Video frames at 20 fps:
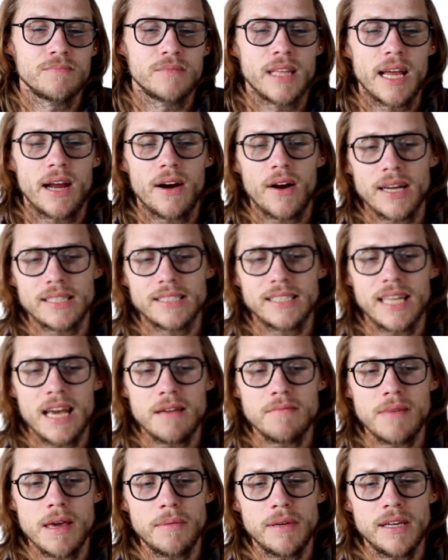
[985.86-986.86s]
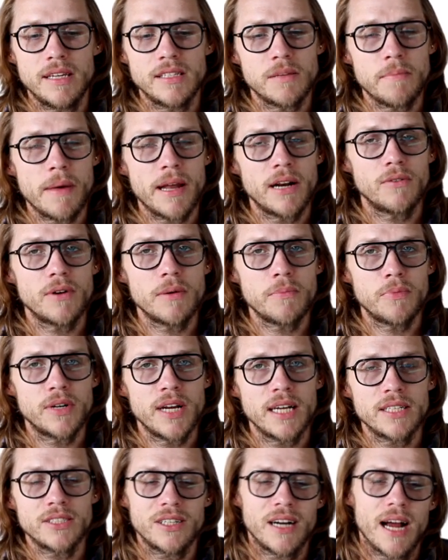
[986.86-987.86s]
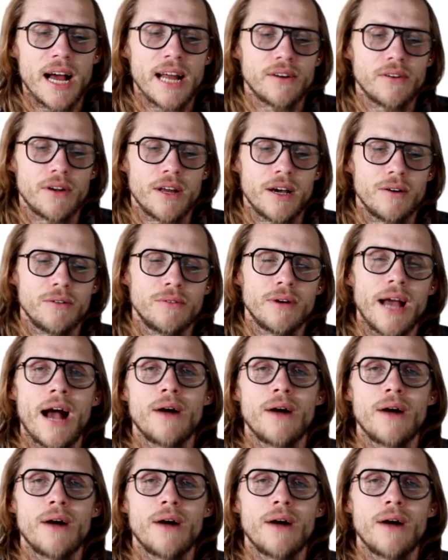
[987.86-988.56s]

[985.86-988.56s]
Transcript: Dare I say maybe he's a better rim protector? I don't know.